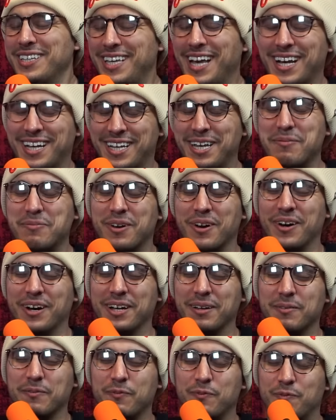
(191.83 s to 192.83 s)
yeah, keep
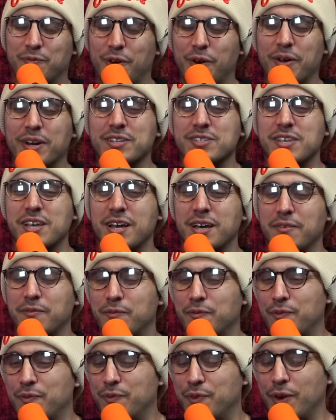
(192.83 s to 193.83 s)
going. Frogan is a
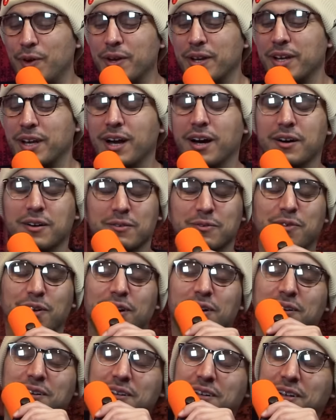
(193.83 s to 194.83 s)
Frogan. Go, Frog.